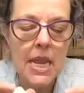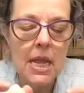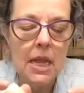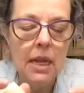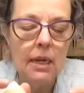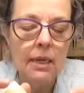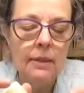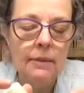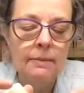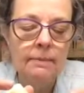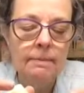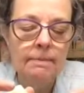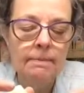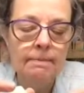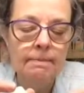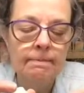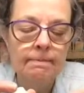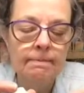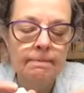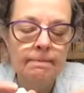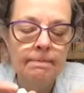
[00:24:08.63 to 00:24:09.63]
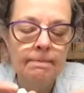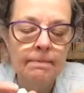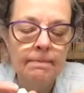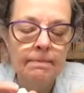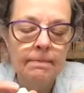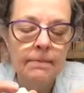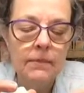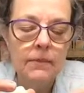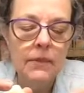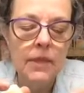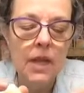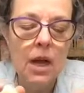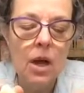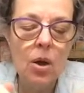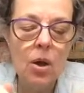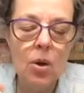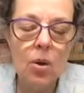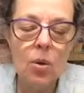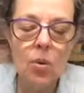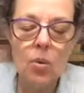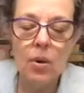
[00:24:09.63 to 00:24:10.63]
Wrong. What did I do no.
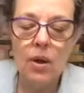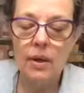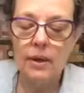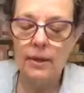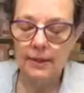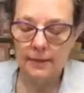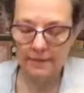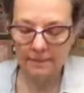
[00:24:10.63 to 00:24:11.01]
wrong?